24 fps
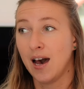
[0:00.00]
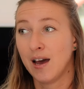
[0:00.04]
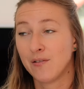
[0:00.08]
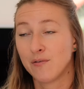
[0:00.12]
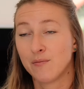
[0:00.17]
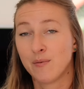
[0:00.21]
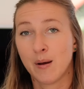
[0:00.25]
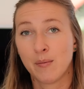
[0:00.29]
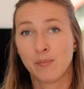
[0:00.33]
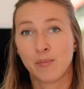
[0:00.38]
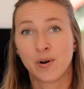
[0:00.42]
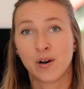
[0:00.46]
I
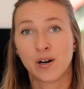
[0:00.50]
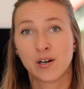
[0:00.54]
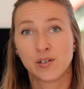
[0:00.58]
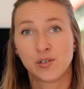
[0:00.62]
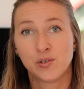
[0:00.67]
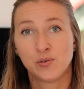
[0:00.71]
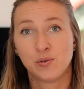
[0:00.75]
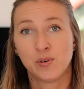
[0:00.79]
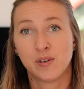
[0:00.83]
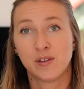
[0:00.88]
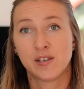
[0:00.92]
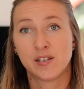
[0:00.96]
remember
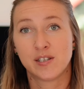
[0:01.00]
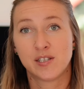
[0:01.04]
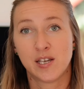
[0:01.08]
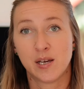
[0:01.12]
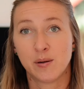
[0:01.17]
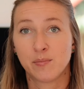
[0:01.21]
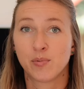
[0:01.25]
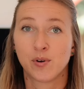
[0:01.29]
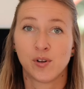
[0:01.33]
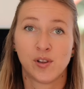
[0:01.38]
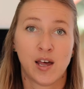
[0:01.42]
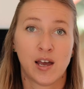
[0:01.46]
doing the
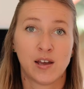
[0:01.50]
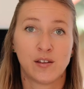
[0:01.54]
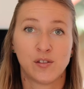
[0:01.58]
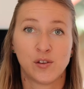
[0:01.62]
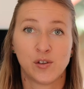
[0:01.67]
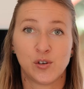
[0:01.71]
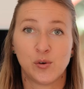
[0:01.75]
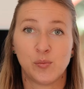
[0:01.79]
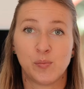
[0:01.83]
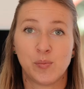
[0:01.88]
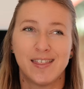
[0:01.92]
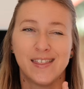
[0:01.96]
Timberline Loop.